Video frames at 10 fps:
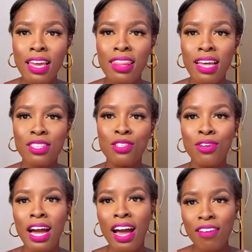that you
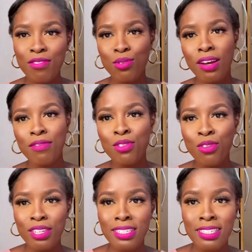have to have
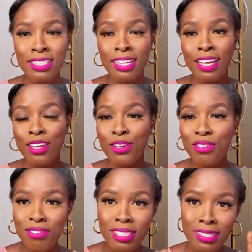studied
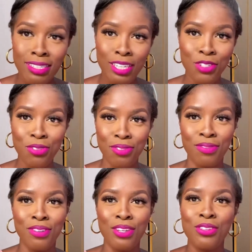during the session.
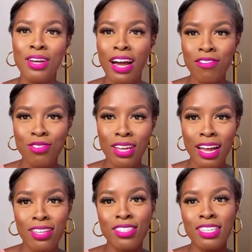You have to
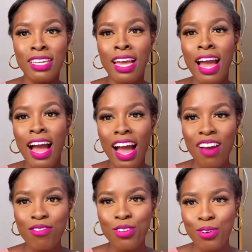actually
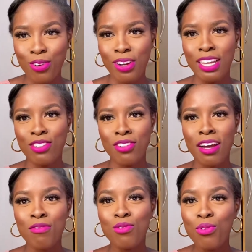have your knowledge. You
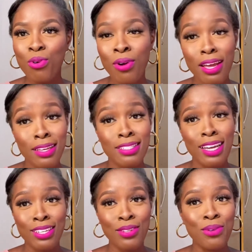have to know
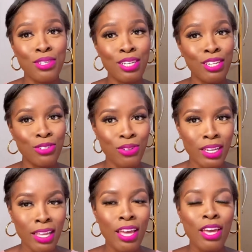exactly what you are
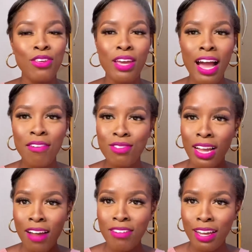doing. You have to
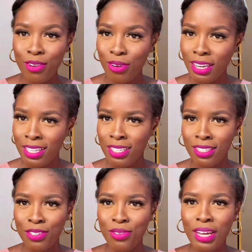have that knowledge.
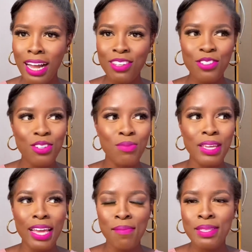You can't just
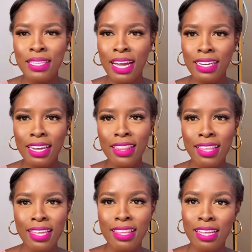be empty and then
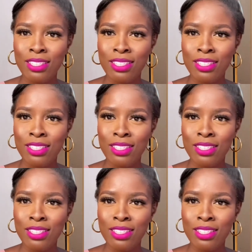think that